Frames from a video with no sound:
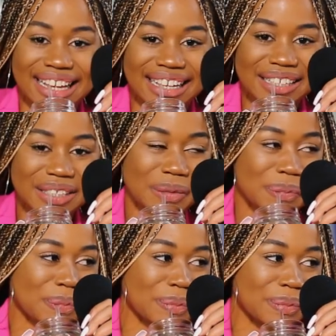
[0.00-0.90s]
How do you feel
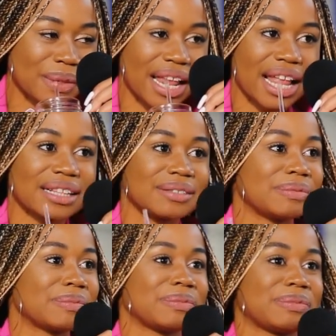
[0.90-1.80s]
when you go on stage? Are you one
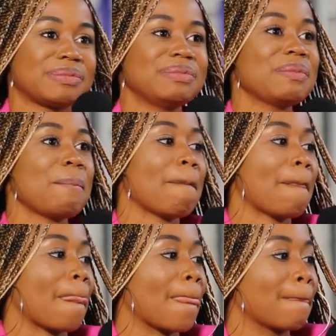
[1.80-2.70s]
of those people that are like
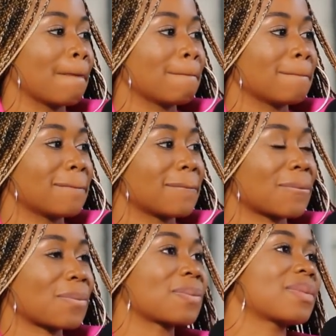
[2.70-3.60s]
nervous or
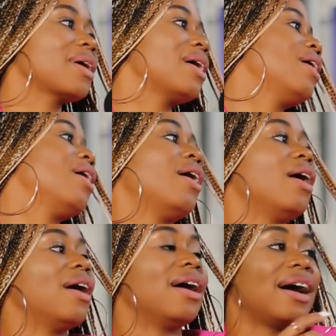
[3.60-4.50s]
like you enjoy being on
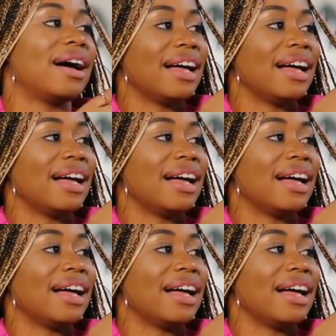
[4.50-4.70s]
stage?